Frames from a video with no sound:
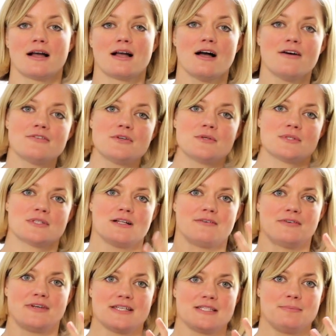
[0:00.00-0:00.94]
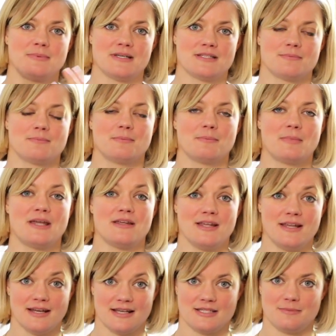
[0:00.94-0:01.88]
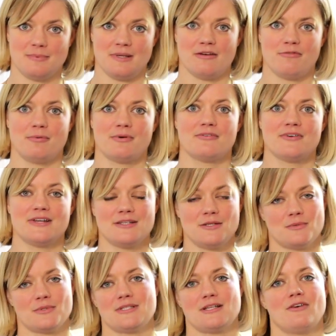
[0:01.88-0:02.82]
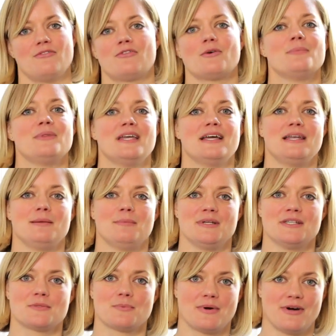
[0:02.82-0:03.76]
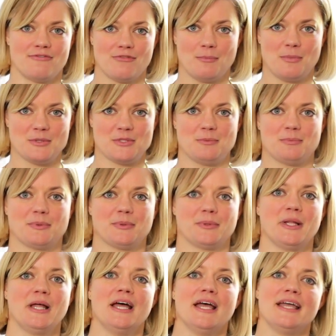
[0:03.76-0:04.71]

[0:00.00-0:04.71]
Cover yourself in SPF. Prevent yourself from the elements wherever possible.